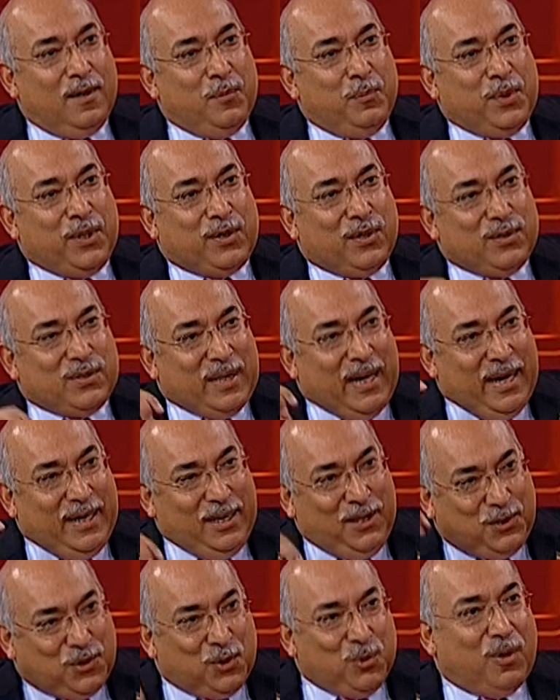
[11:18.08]
because
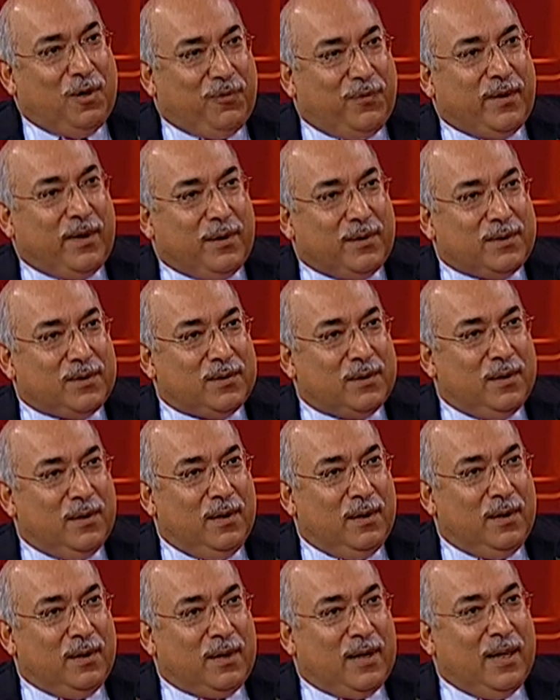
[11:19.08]
any 2 of us
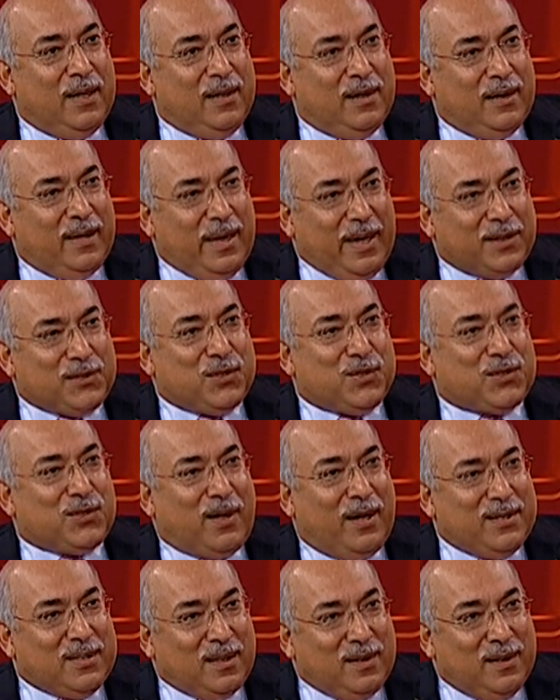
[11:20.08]
can
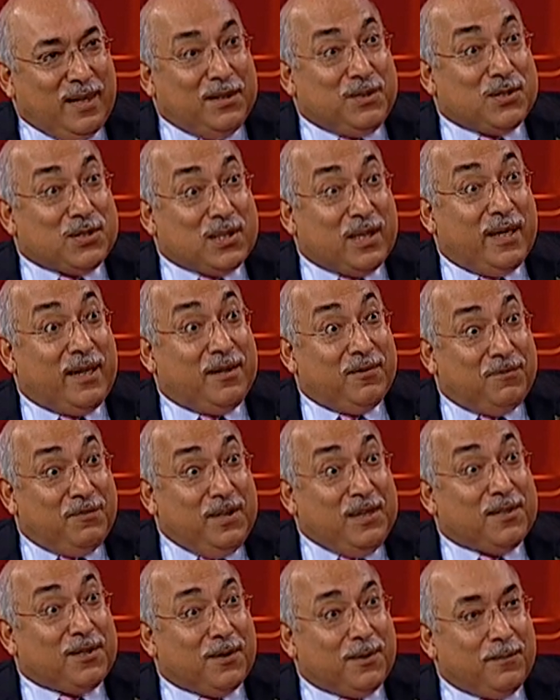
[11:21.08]
exercise a legislative
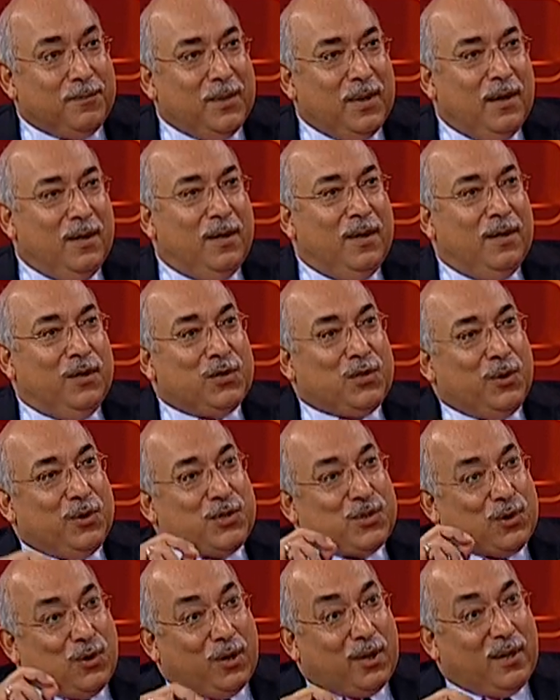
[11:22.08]
veto. So
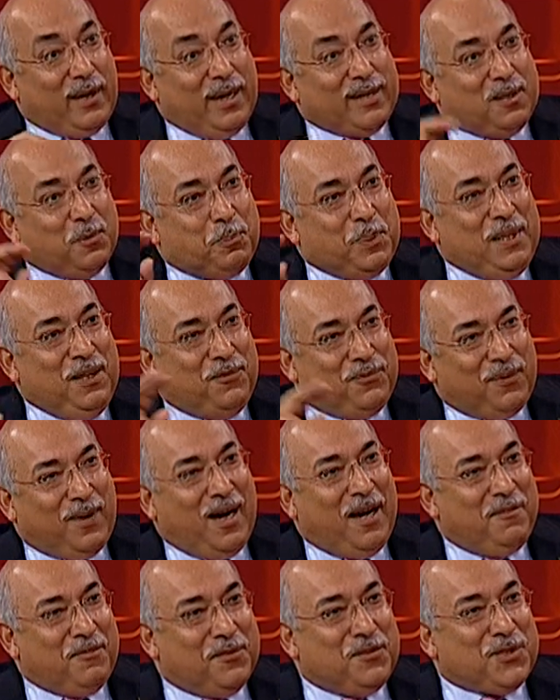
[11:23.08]
it's sort of like the
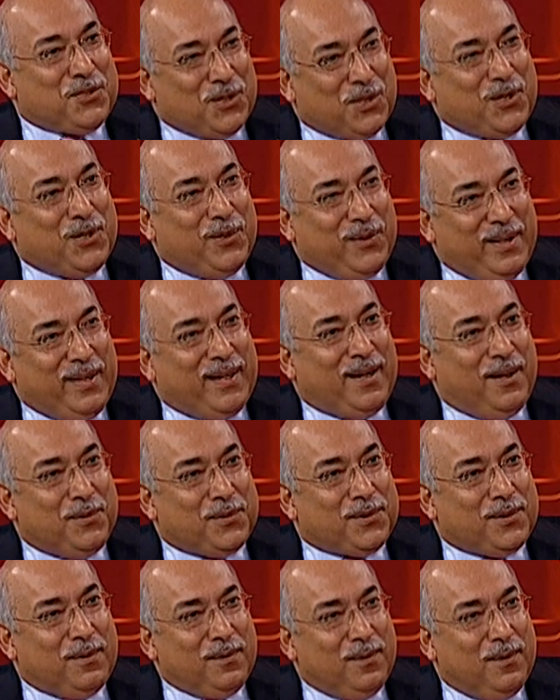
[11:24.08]
P5 of the Security
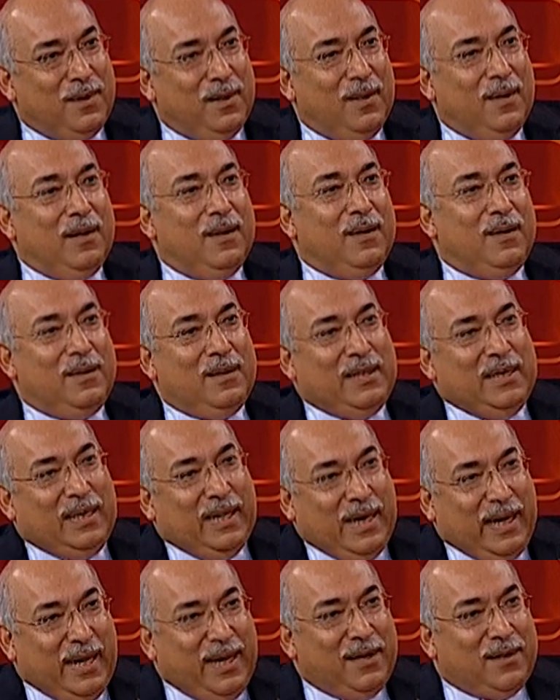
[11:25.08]
Council. The
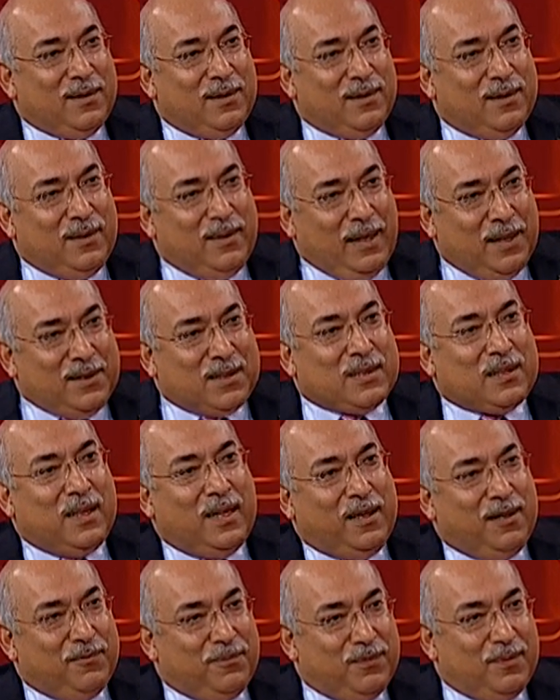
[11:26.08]
8
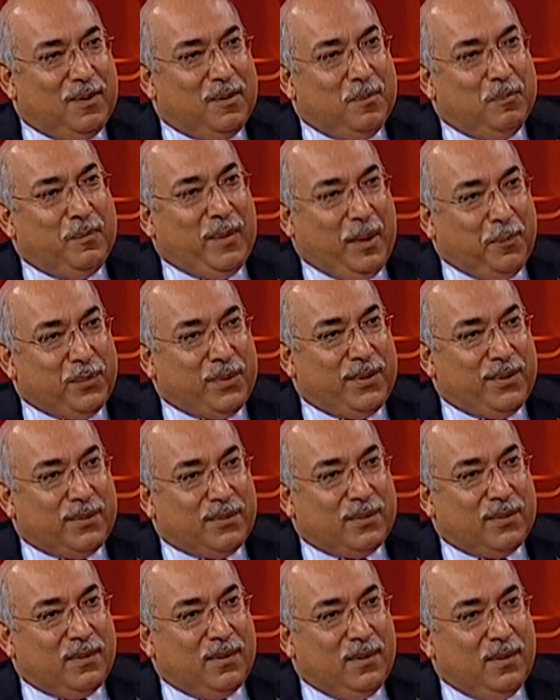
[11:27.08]
legislative
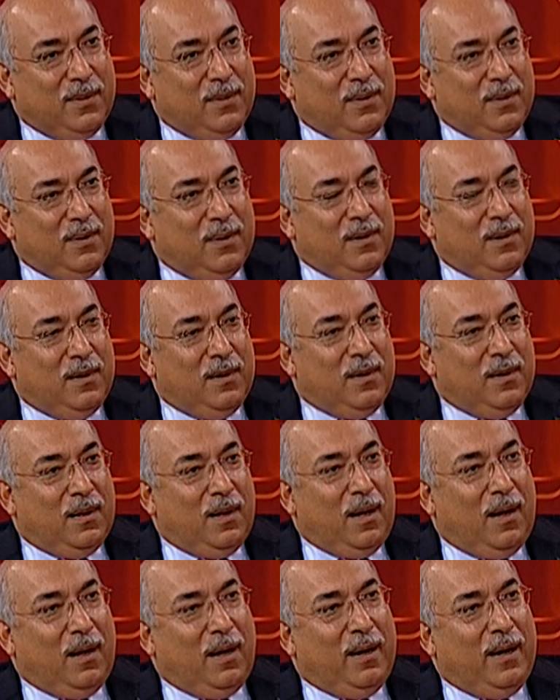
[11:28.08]
members
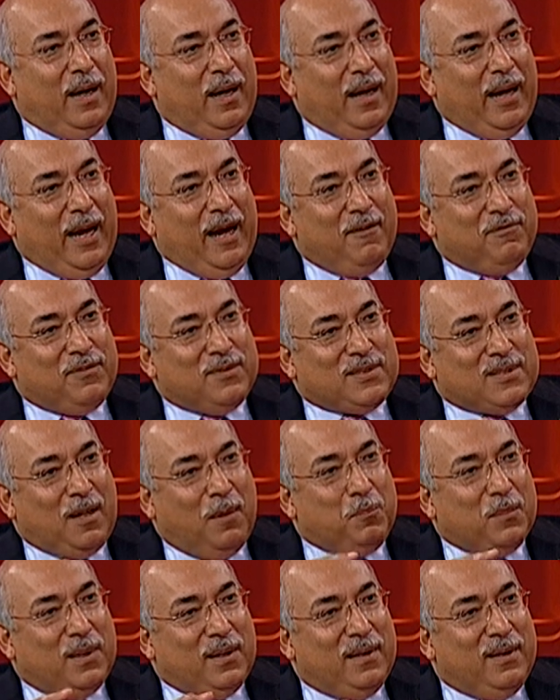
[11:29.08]
have
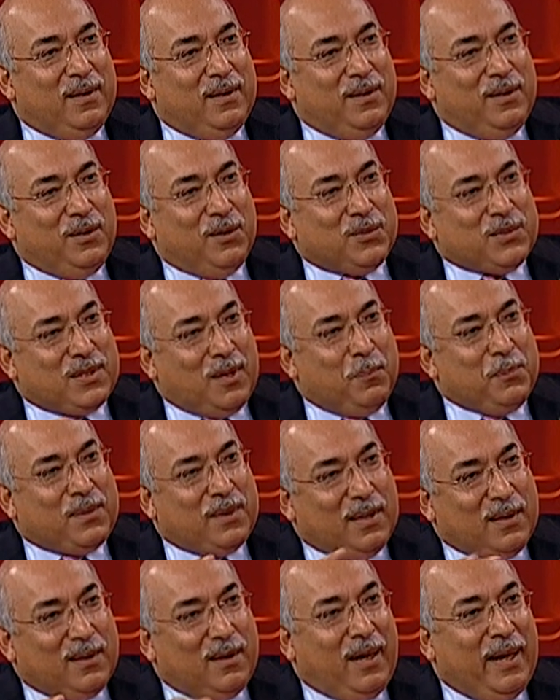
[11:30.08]

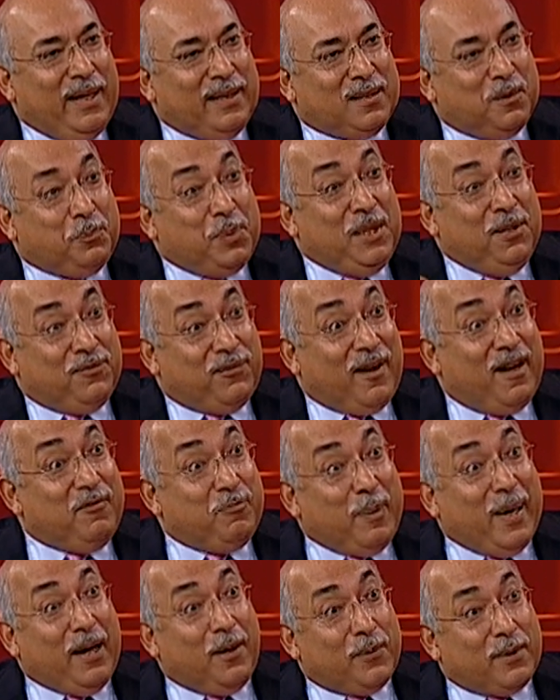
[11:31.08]
something like the P5
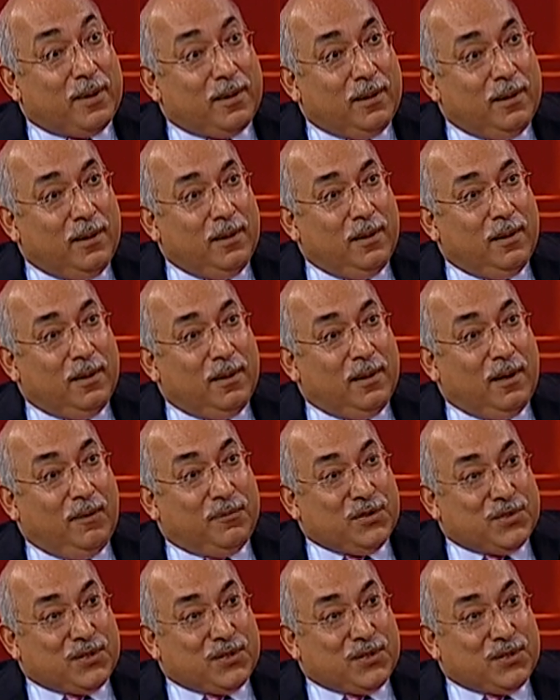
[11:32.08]
power of the